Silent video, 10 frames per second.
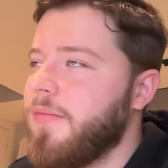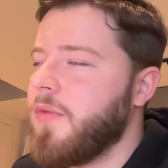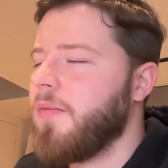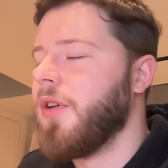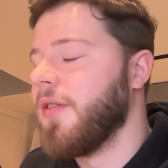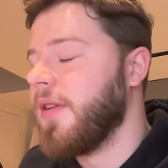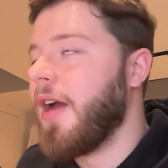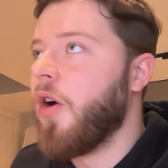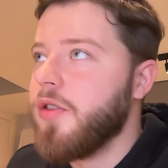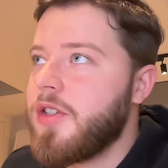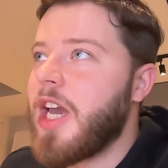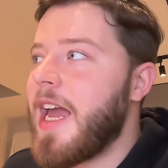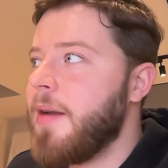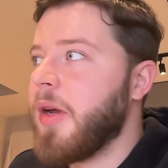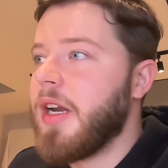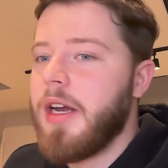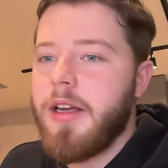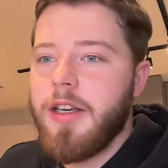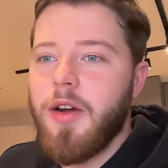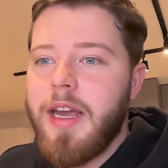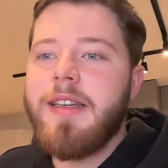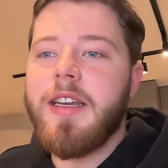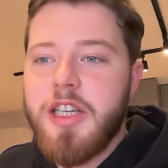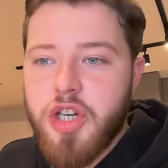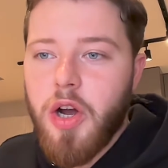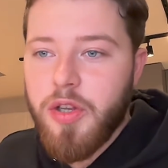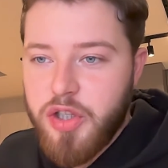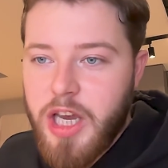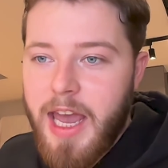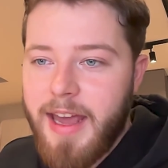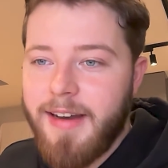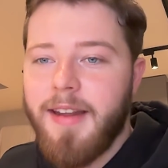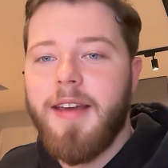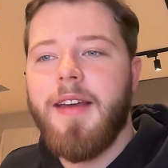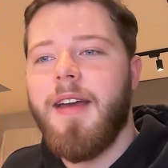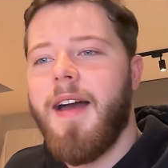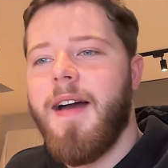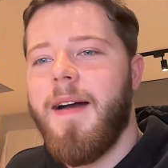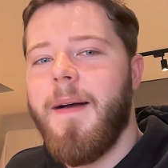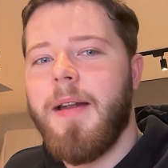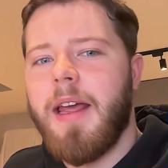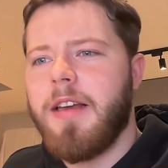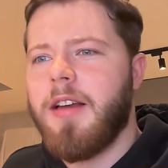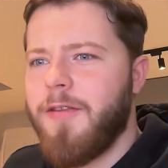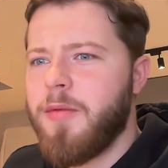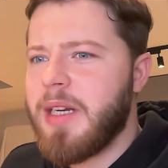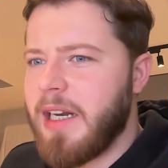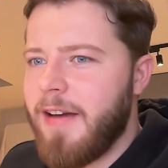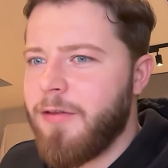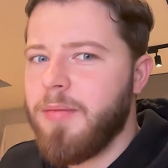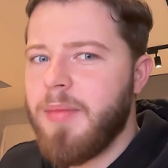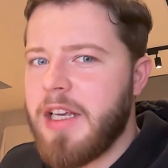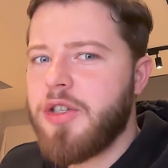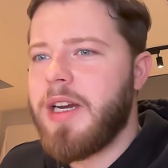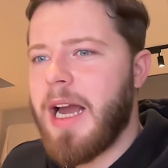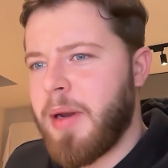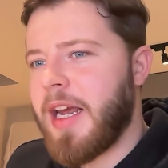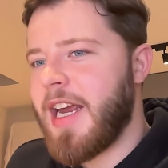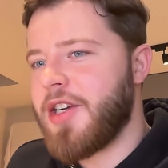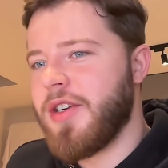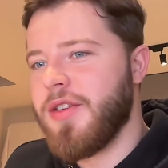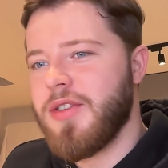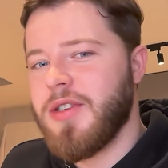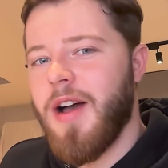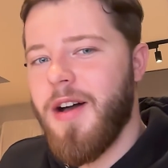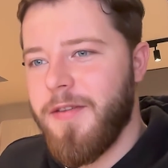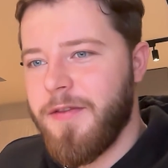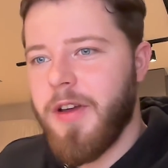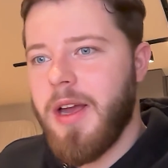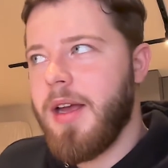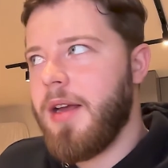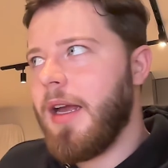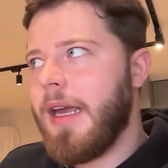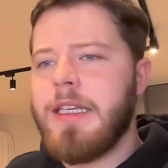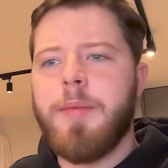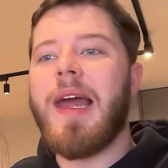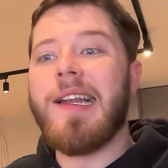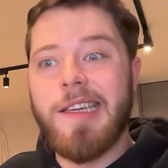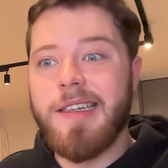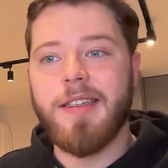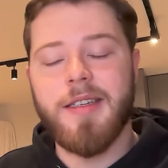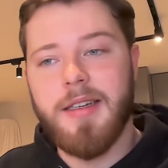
well, they're on chain, but Indonesia on chain, like government level military applications of independent